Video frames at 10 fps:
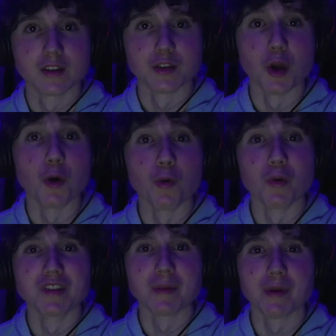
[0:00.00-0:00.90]
Yo,
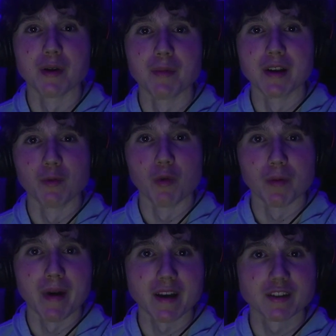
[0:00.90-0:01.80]
what is up everybody?
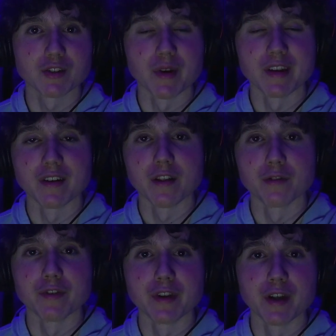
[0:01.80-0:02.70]
Welcome back to another
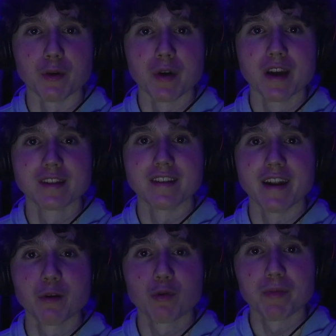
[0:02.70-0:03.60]
video.
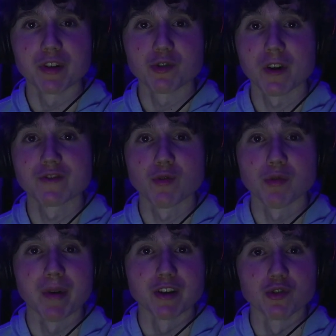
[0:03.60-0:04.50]
Today we're going to be transforming
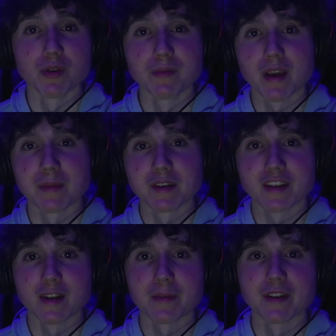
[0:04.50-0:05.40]
my dream gaming
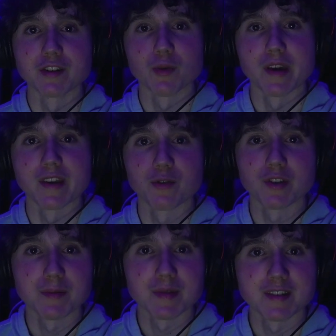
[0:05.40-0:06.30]
setup into a
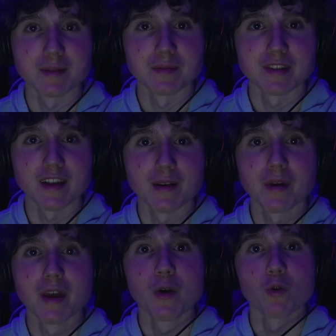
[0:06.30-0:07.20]
Christmas themed setup.
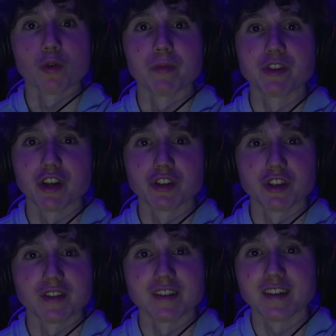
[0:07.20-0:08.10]
We're going to be
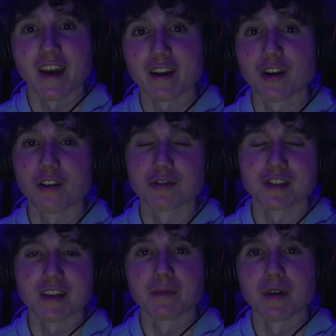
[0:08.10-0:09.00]
changing the entire color
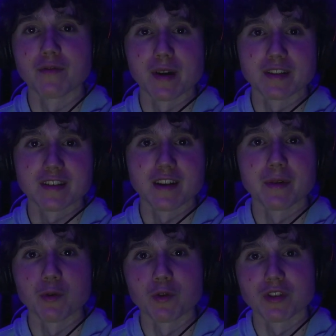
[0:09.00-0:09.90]
scheme of my setup
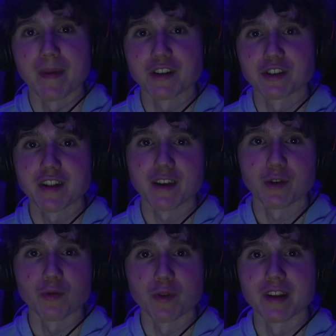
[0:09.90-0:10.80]
in order to match that
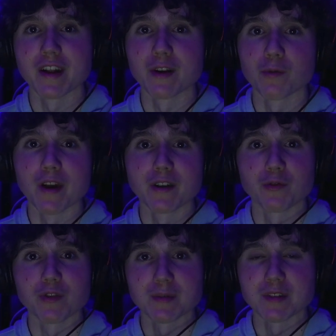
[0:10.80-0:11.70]
green and red
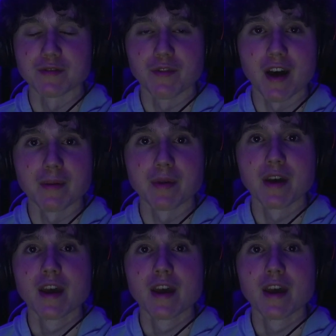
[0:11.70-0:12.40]
Christmas vibe.